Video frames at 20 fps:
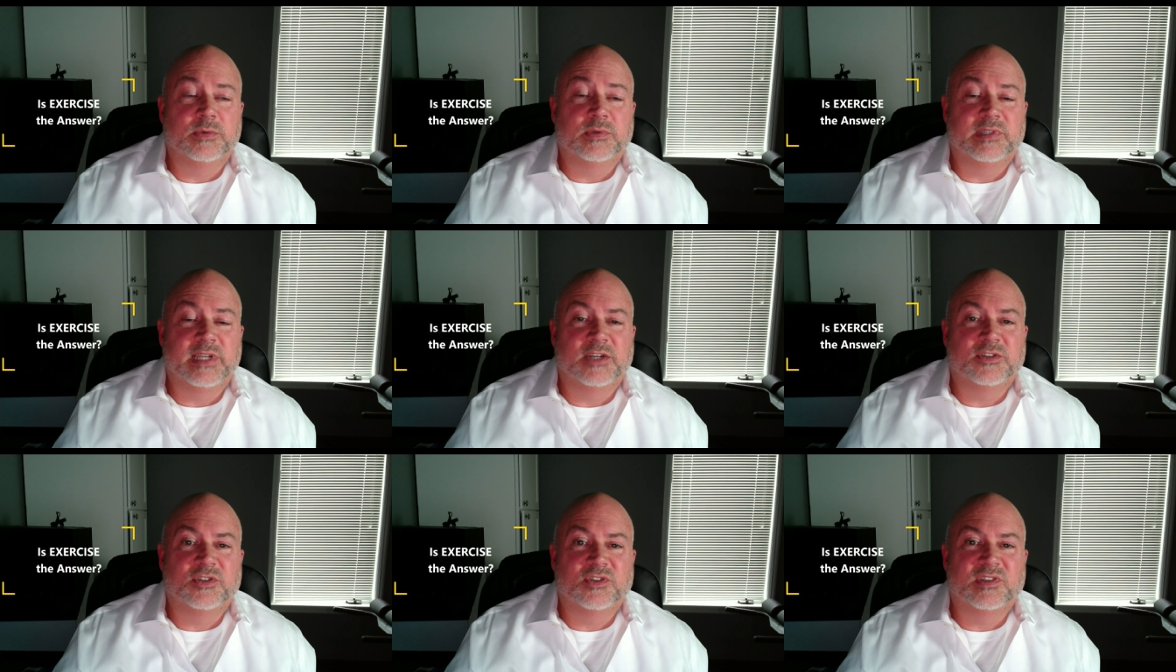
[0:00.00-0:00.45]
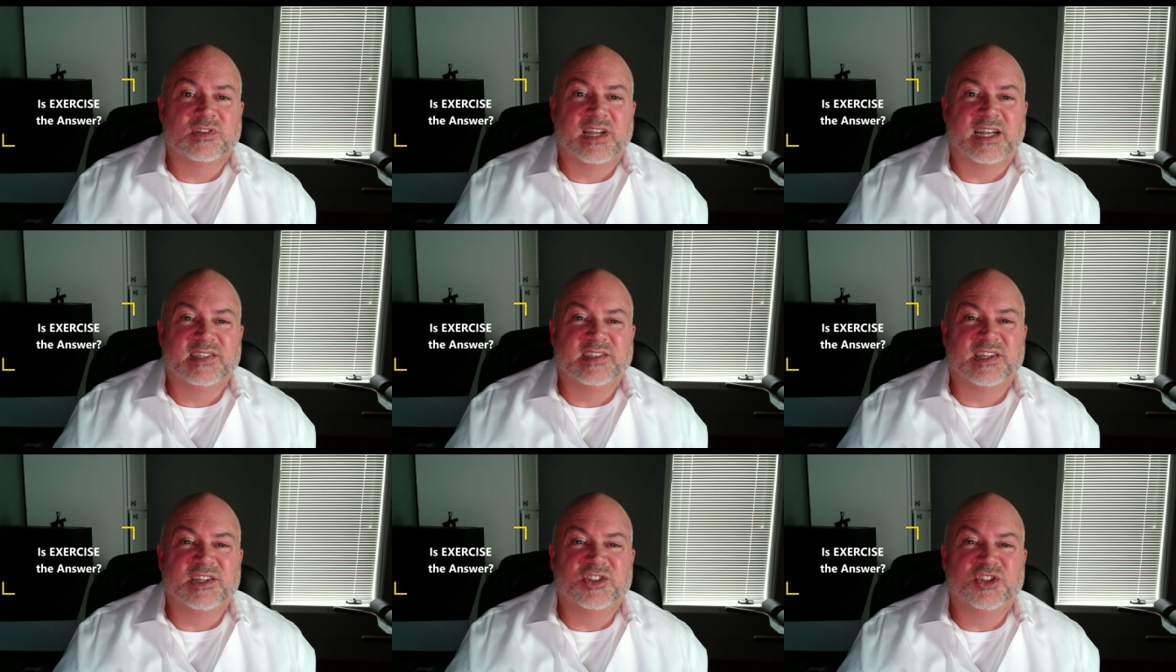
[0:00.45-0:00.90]
that was
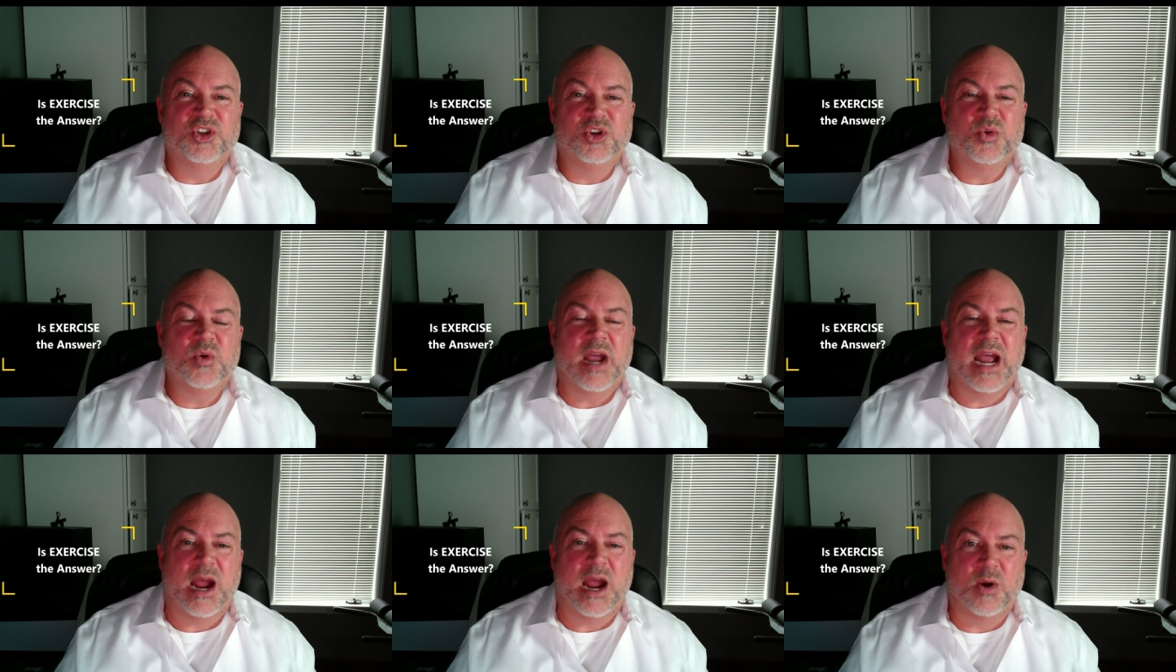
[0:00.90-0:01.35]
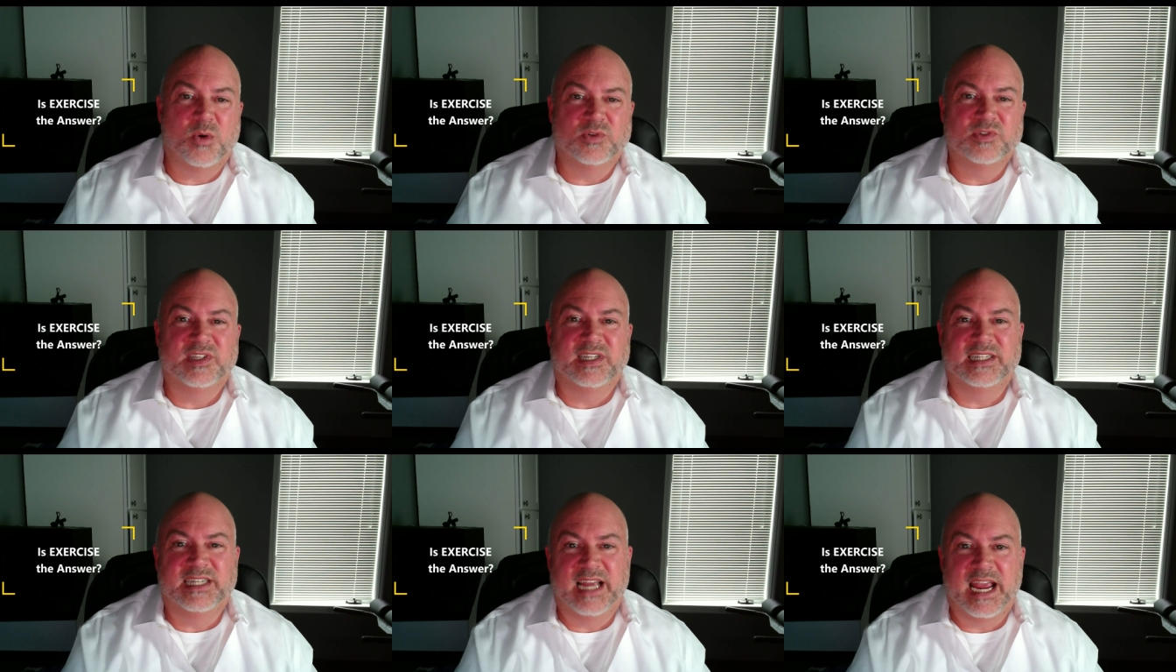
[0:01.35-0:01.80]
exercising two
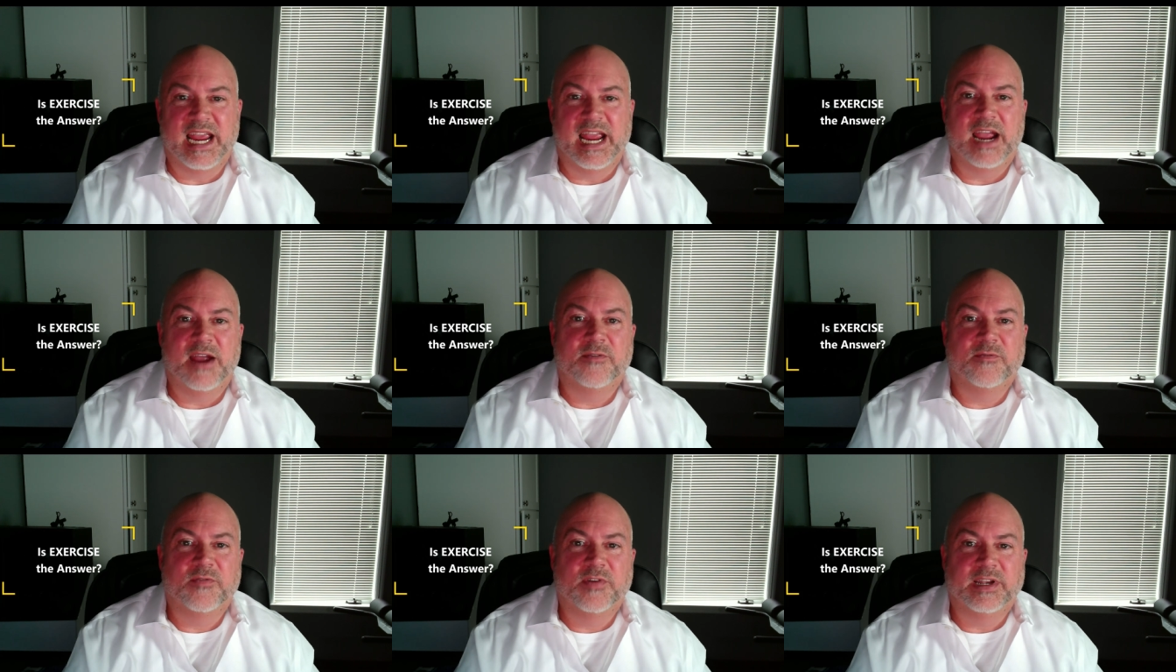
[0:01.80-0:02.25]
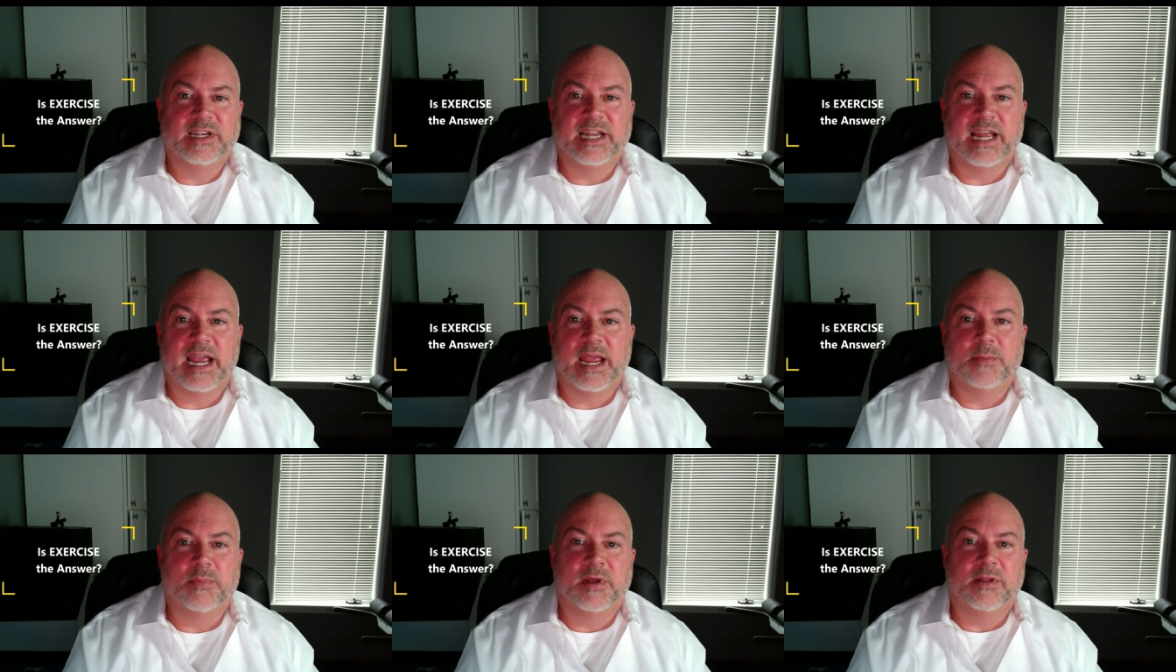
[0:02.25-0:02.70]
hours a day, every
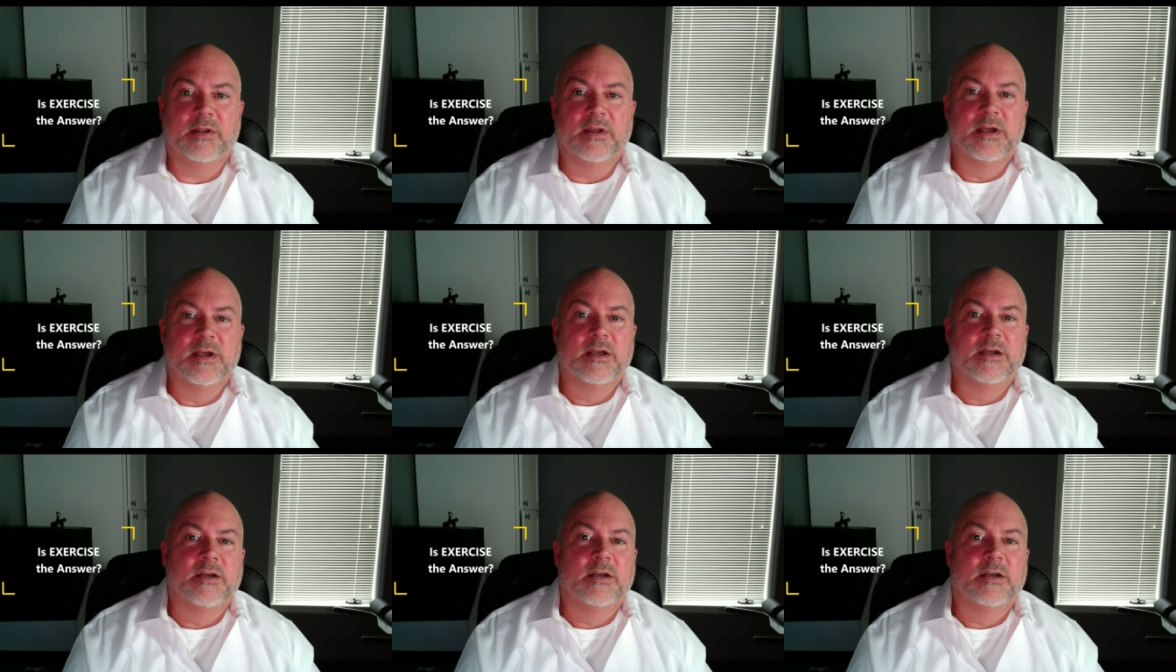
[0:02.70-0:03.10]
day, but